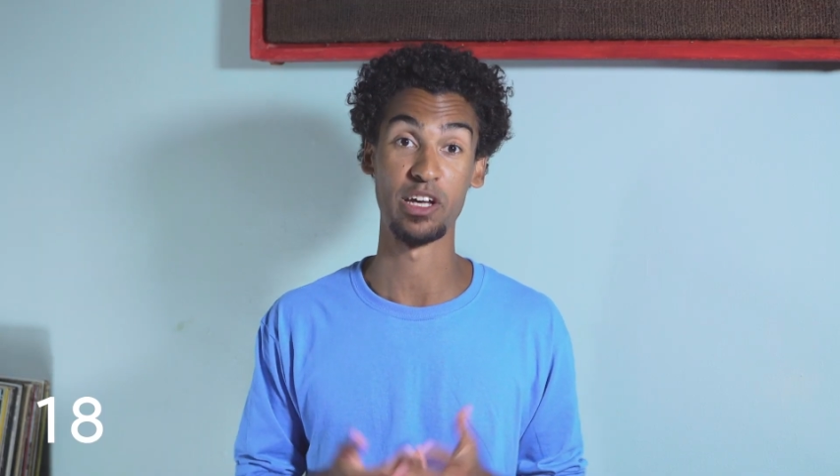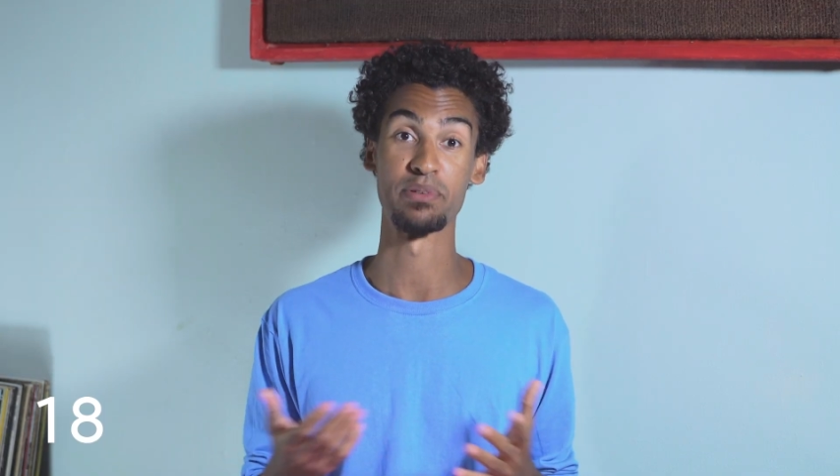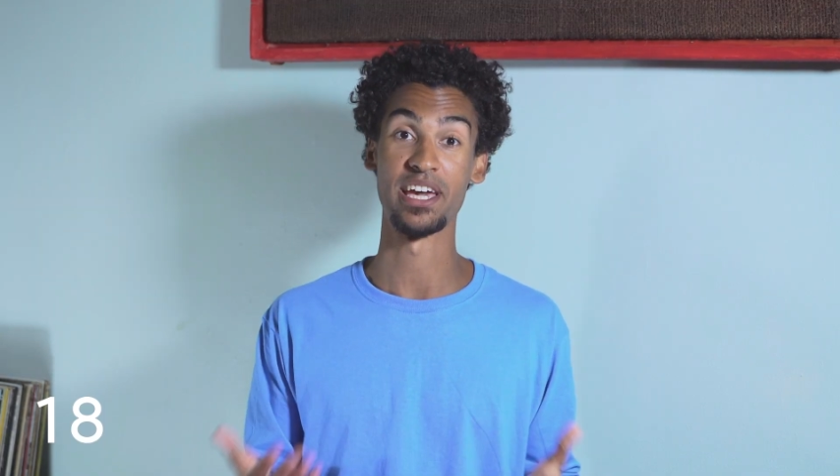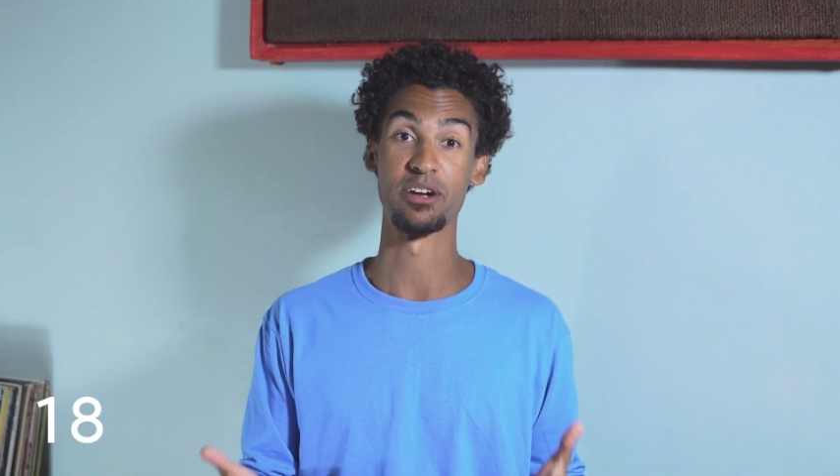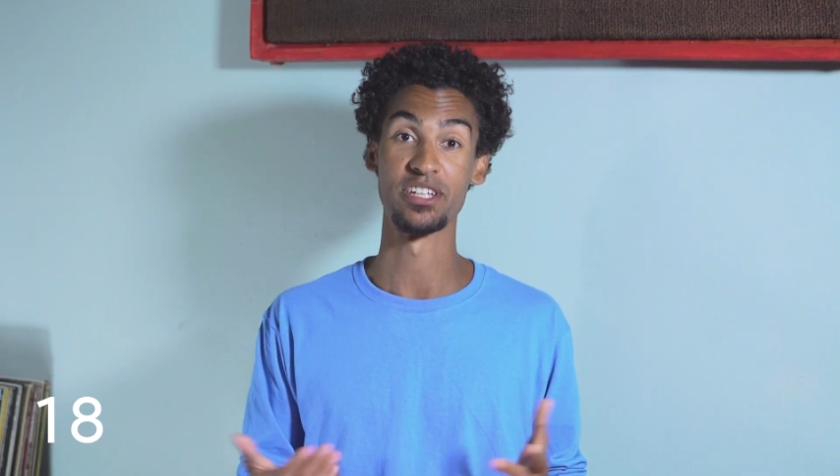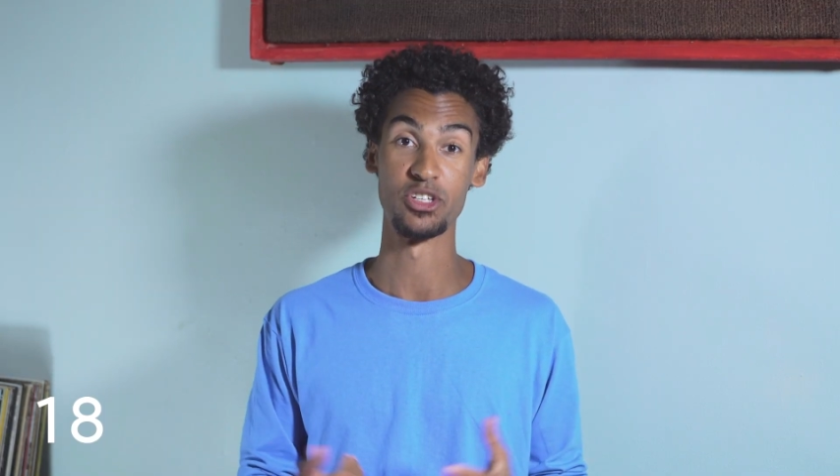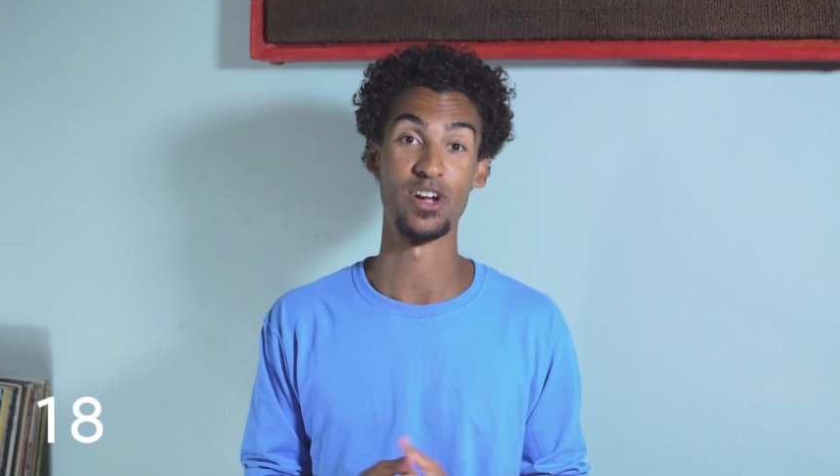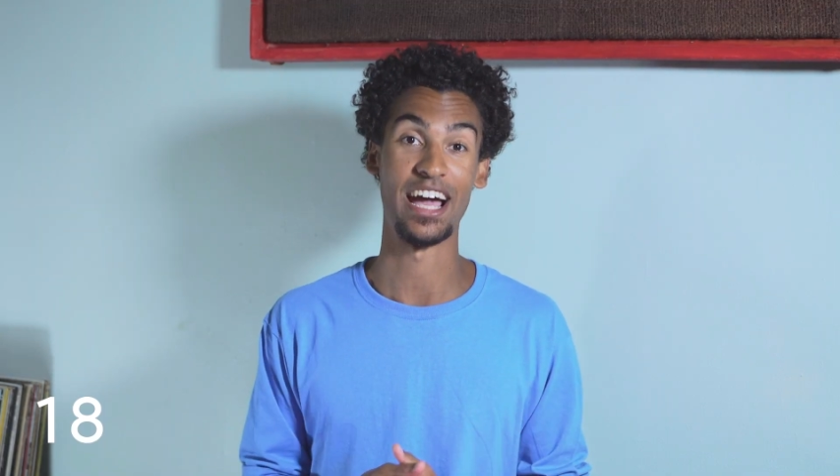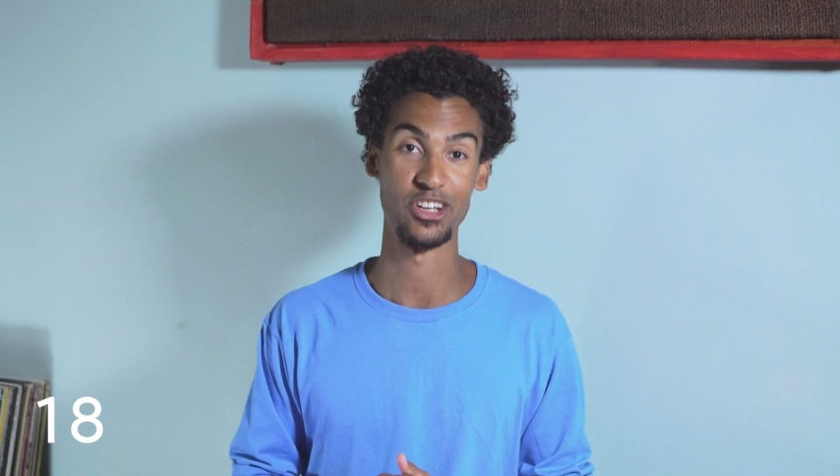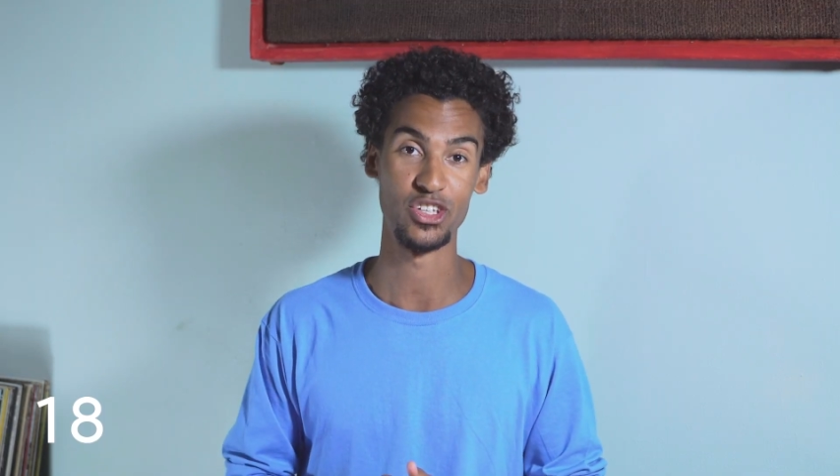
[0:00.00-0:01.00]
a piano
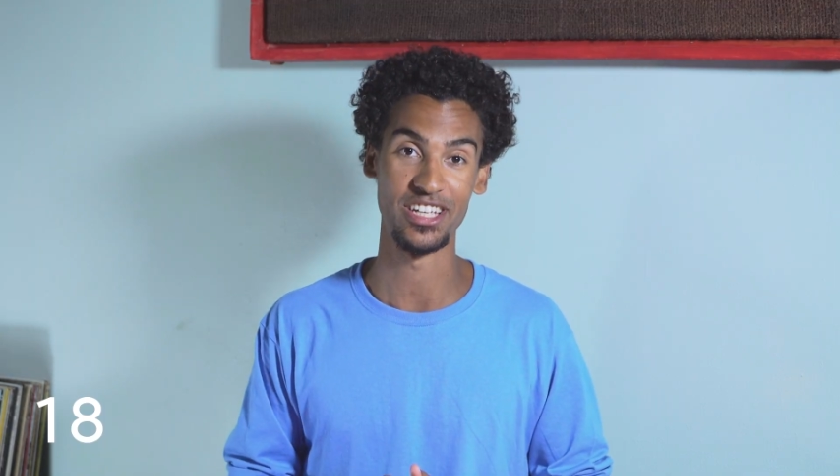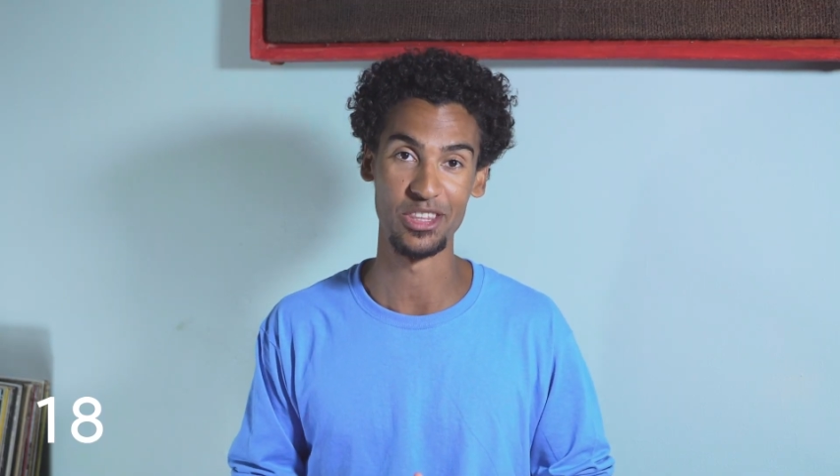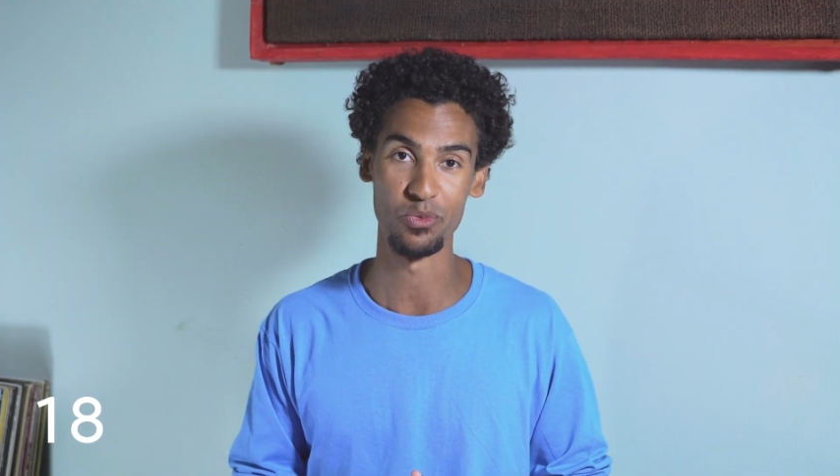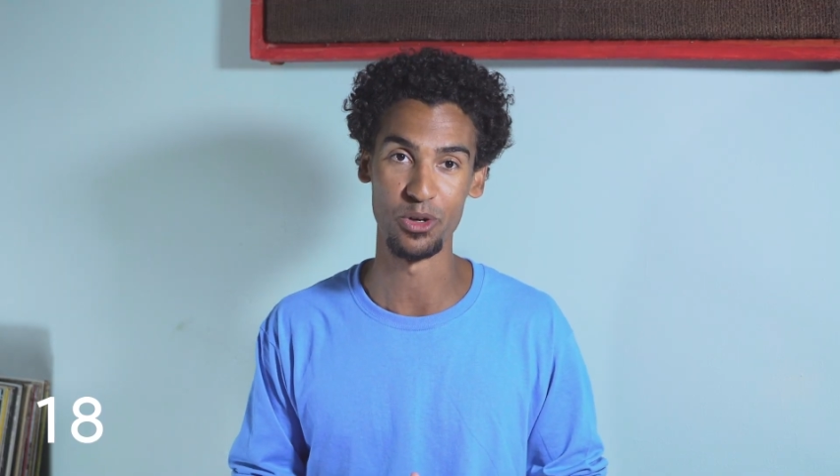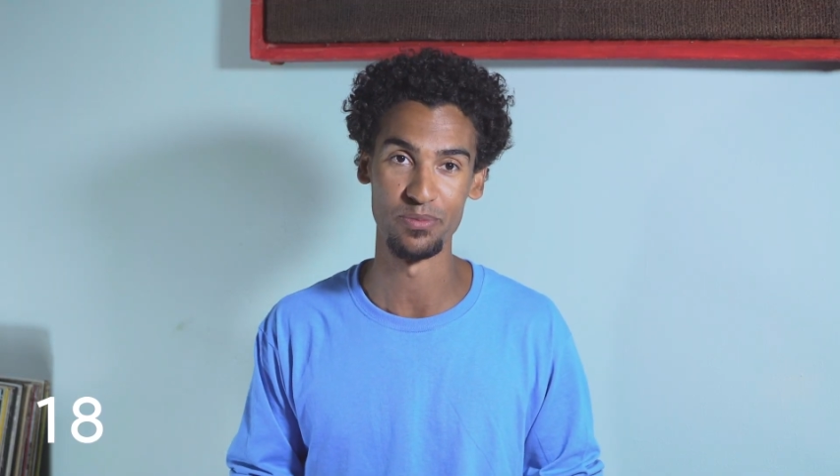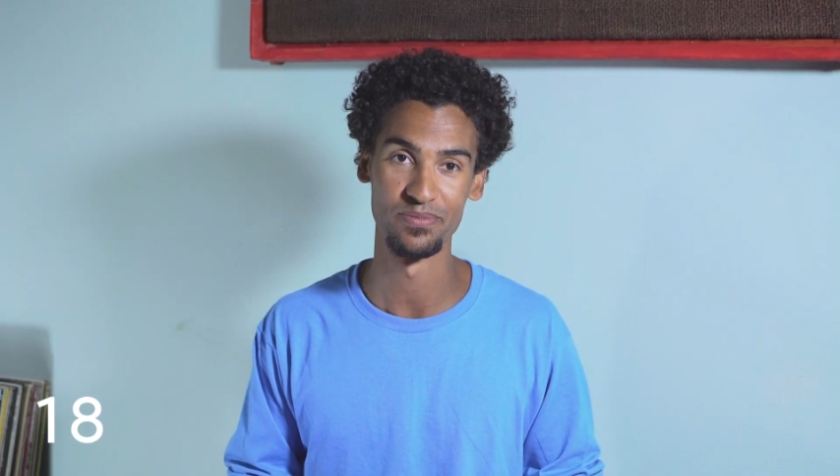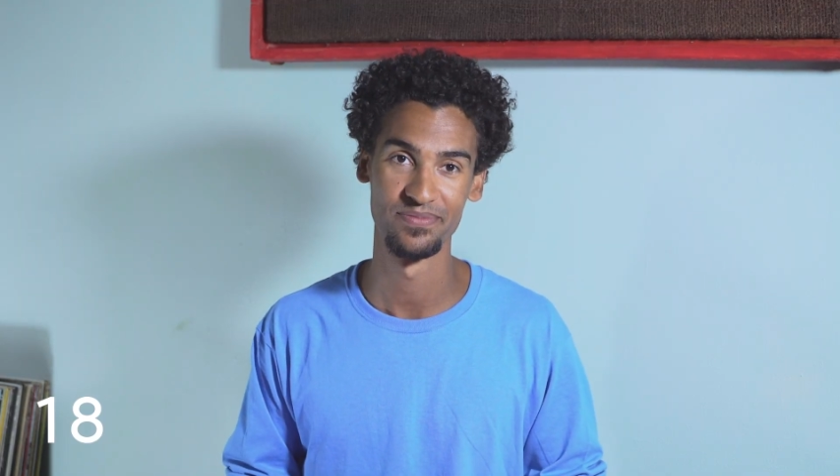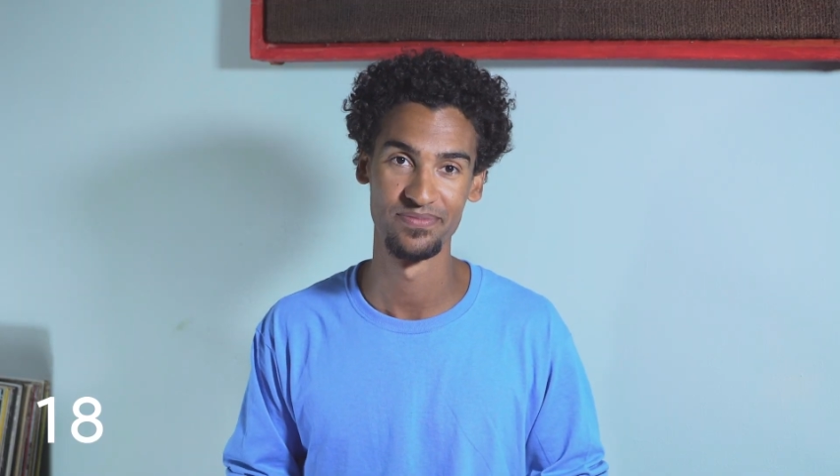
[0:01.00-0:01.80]
teacher actually in the room.